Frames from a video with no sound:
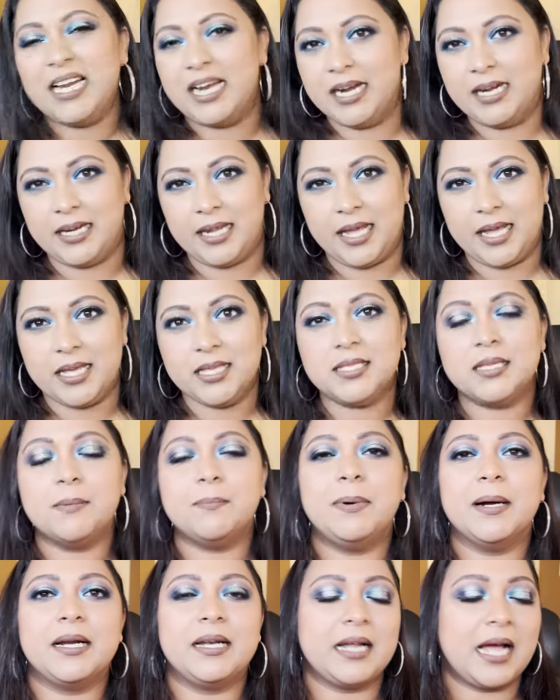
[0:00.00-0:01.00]
It is,
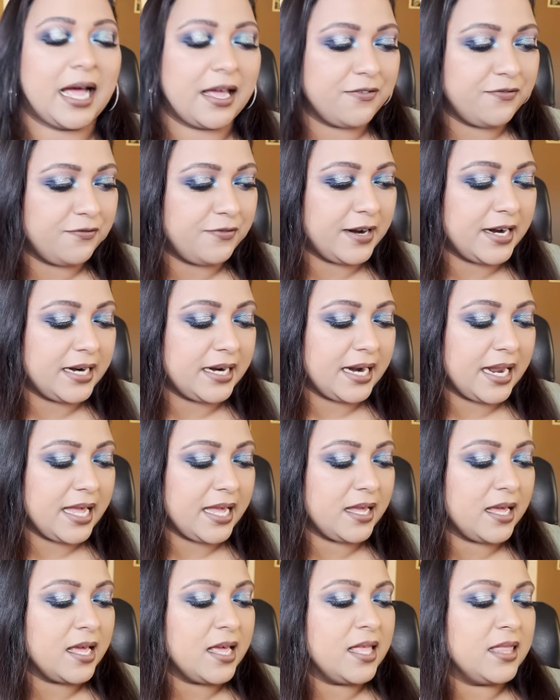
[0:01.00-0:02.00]
but I felt
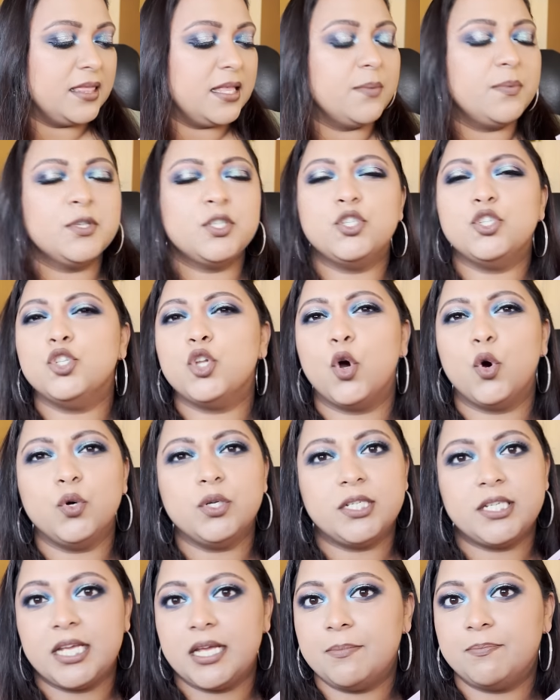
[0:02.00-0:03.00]
like there was no
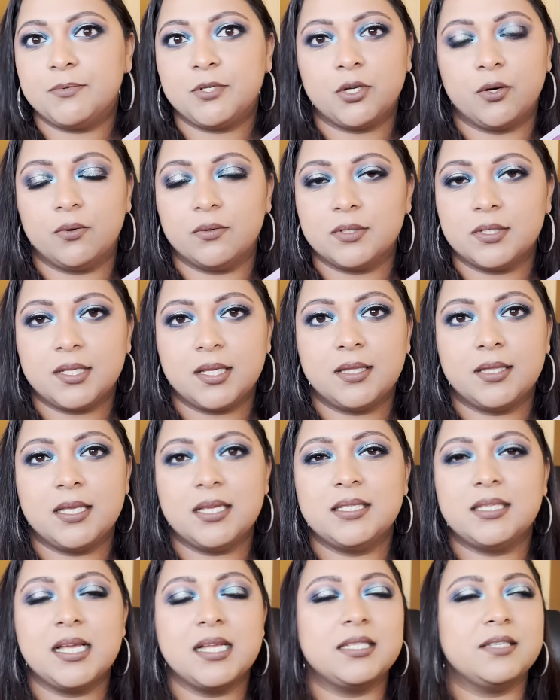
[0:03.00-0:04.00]
deep tones in
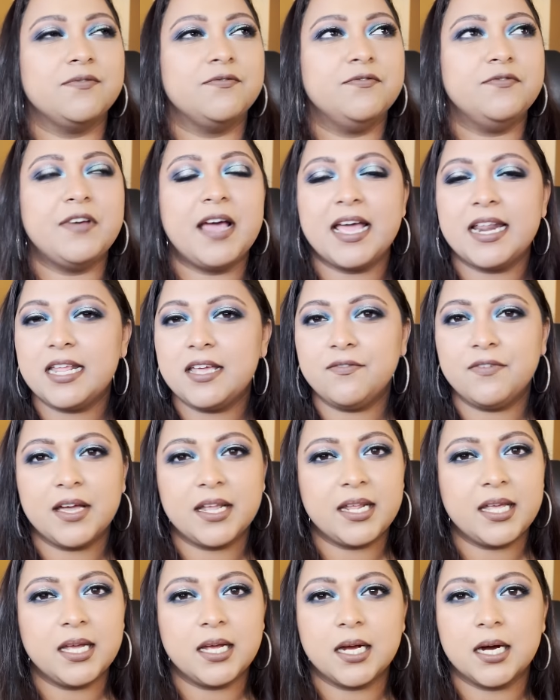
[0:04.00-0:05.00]
this. It's very
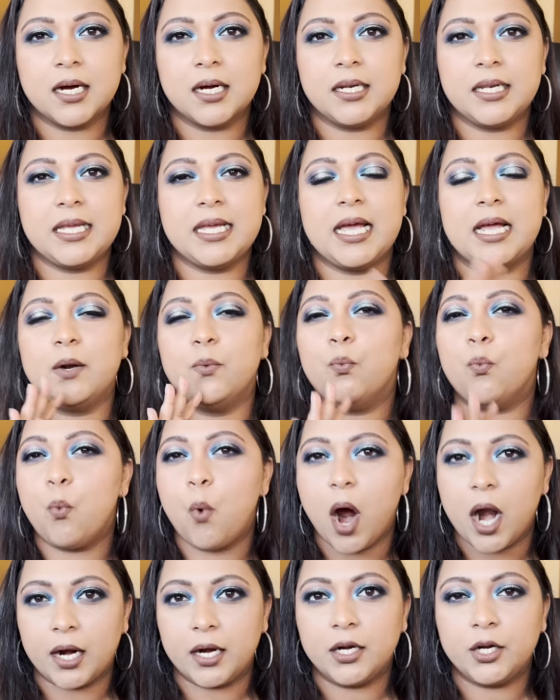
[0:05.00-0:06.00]
girly and
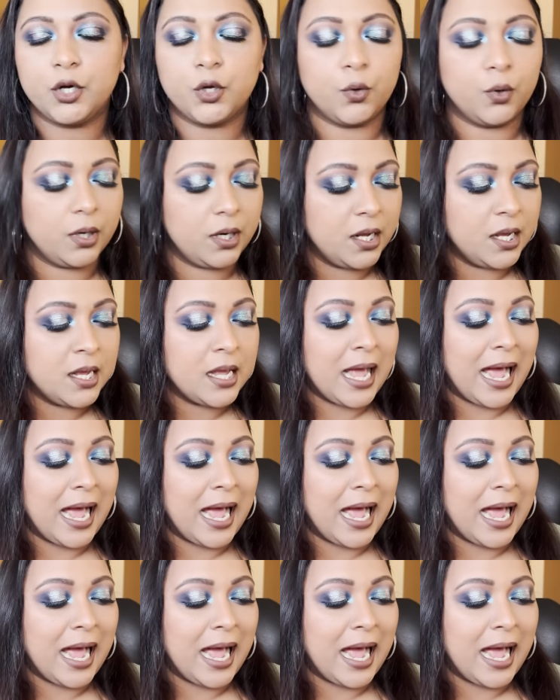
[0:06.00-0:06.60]
one tone.